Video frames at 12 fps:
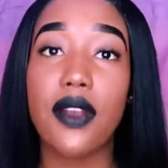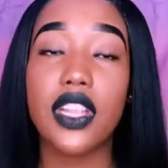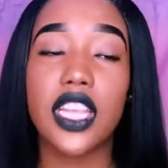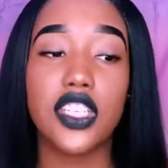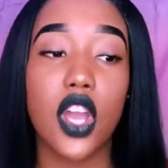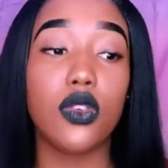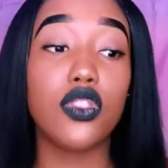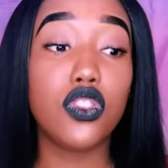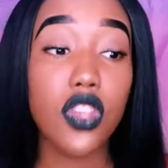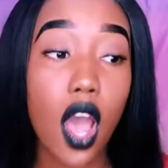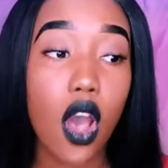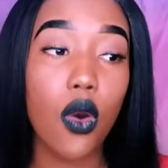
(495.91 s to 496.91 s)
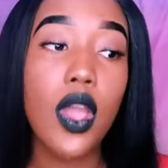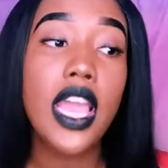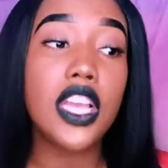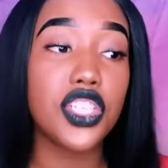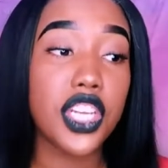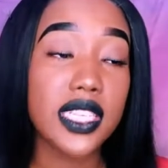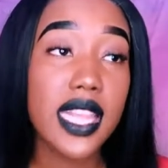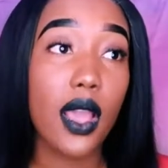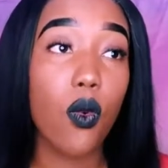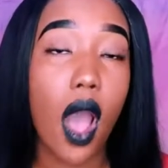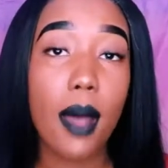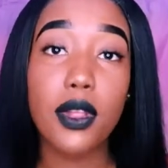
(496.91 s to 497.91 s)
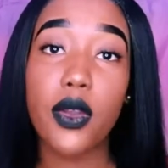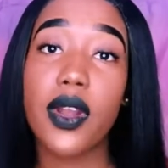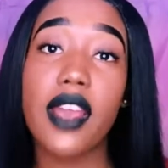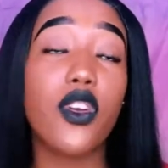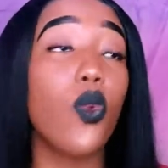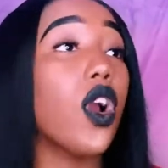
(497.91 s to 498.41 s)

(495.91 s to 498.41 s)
I really don't. So she's like wobbling, whatever.